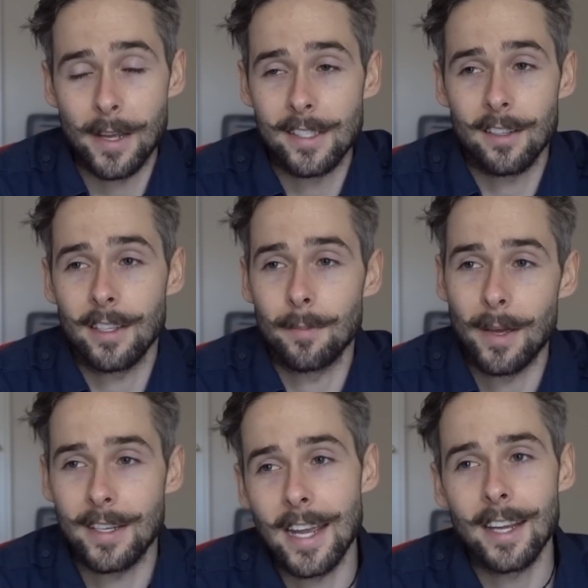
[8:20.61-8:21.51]
Basically,
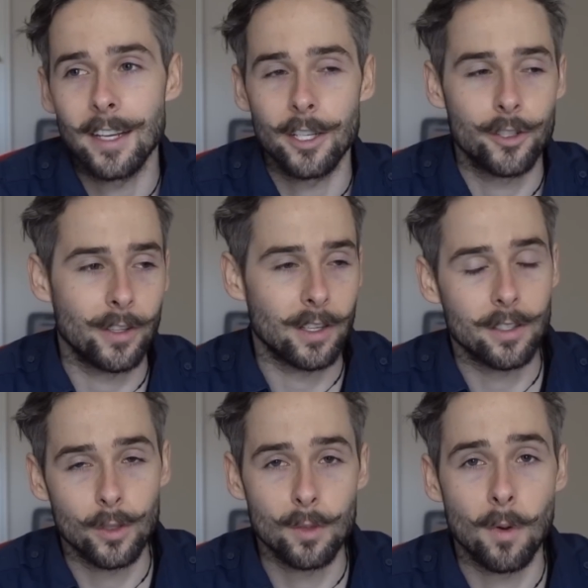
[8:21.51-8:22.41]
take an industry that's
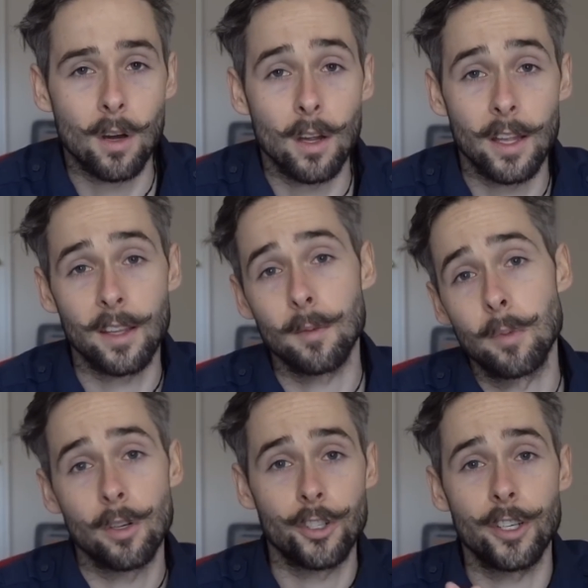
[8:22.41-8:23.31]
so small and then
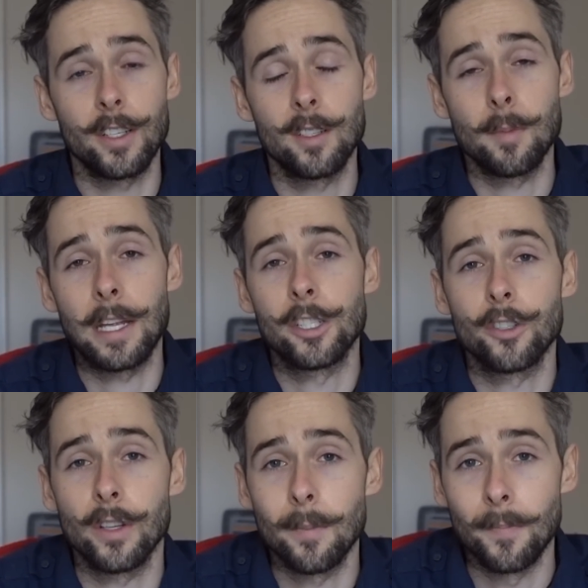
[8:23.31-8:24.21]
push it into
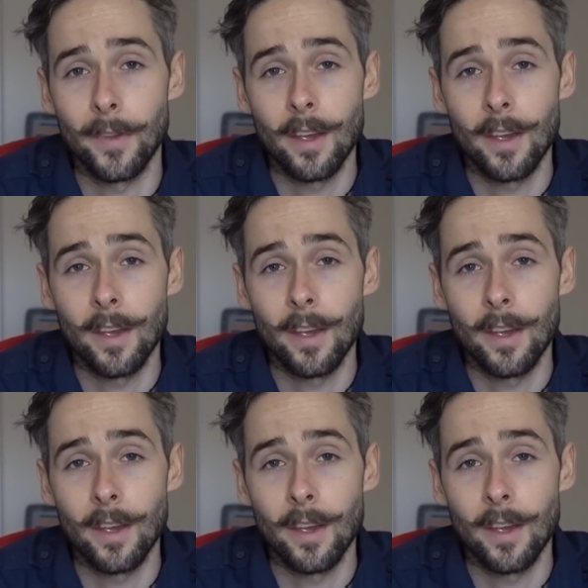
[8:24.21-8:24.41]
mainstream,